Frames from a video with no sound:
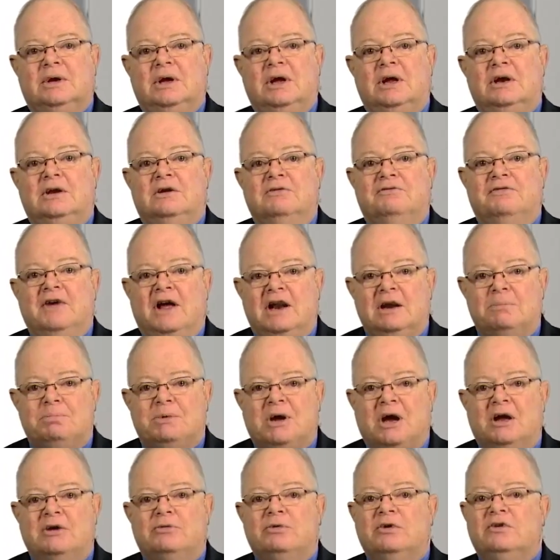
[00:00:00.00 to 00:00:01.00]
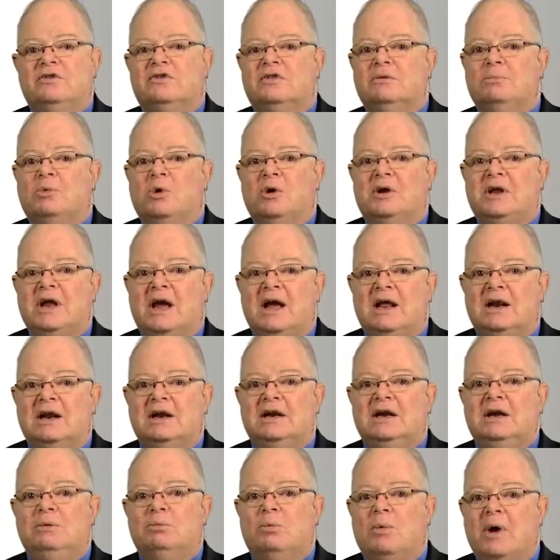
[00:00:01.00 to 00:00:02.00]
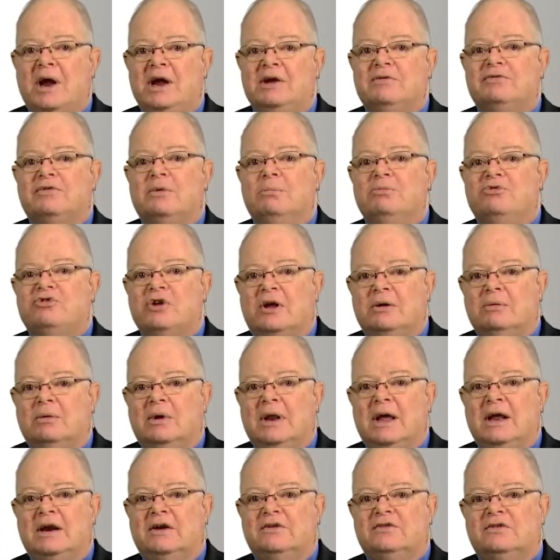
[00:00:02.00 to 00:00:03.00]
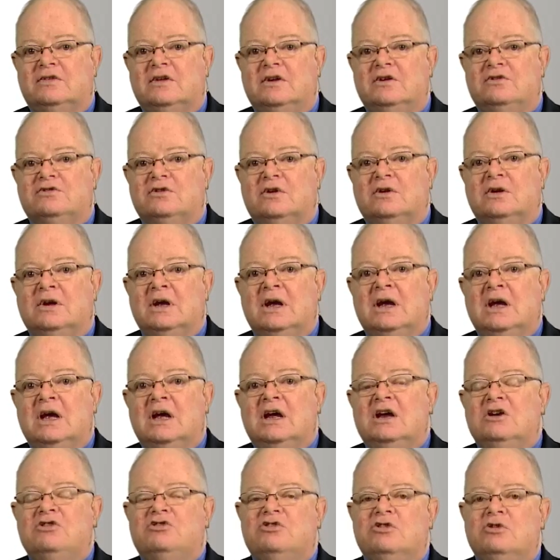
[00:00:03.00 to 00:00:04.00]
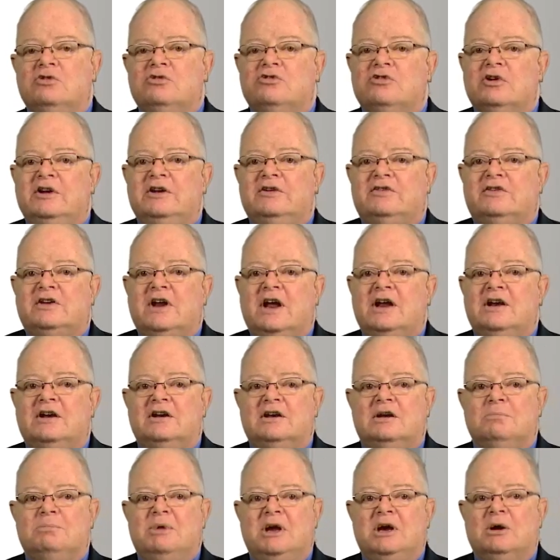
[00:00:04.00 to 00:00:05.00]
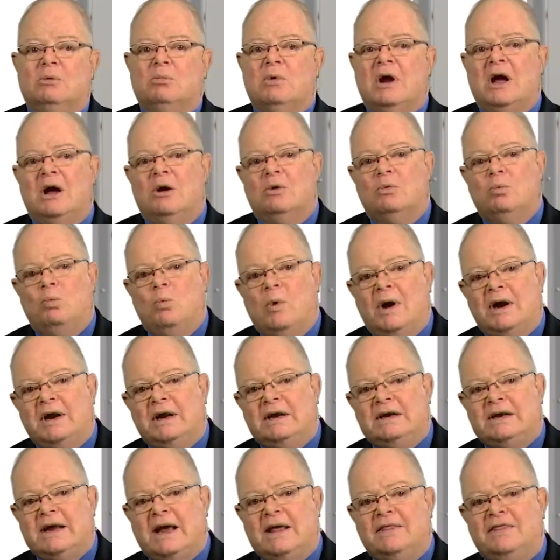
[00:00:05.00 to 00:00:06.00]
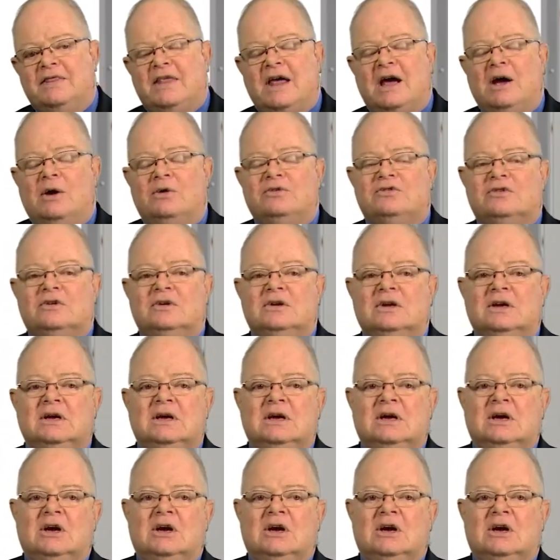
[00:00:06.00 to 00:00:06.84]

In developed countries, the mortality rate from general anesthesia is usually stated to be around 1 in 10,000